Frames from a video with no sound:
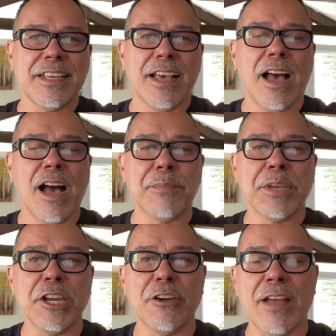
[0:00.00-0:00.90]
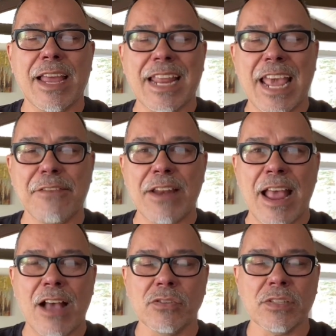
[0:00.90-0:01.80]
up here at Haven
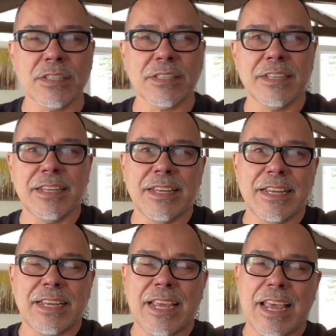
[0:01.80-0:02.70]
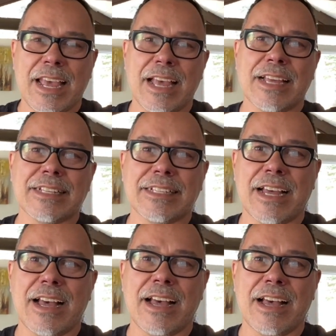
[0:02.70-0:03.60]
House. And
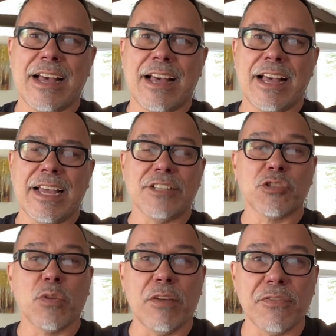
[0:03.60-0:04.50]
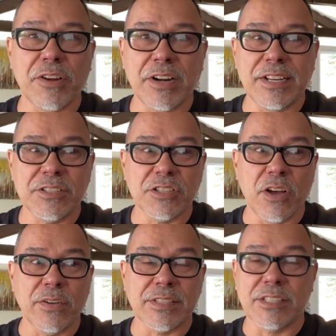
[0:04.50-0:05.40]
it's 12:30,
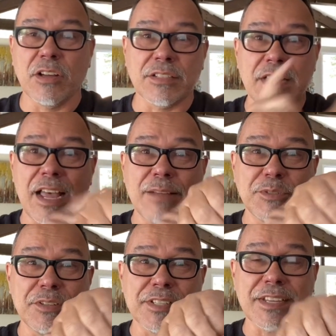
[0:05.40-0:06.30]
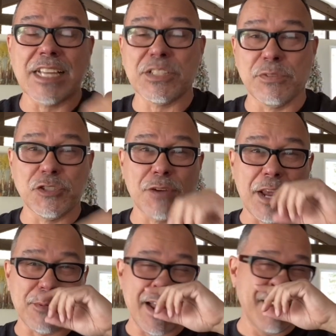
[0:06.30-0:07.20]
so it's still time to discuss it with
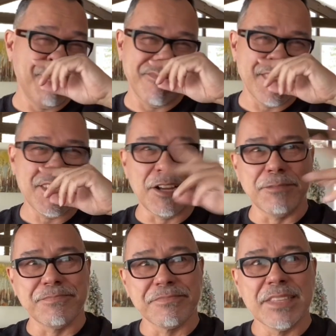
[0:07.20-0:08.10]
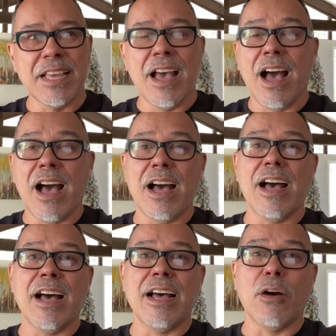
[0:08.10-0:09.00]
Drake, right? So
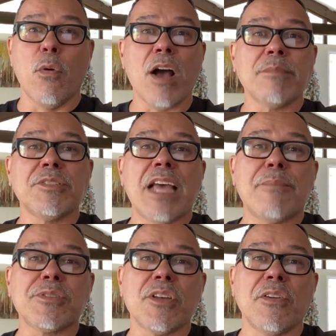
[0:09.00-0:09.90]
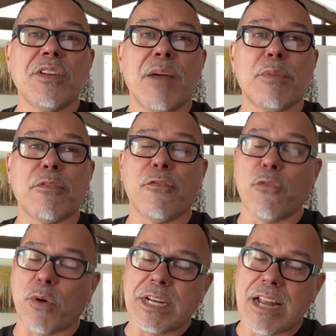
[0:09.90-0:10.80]
welcome to episode number
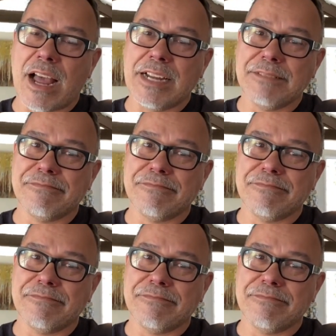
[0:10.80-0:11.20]
49.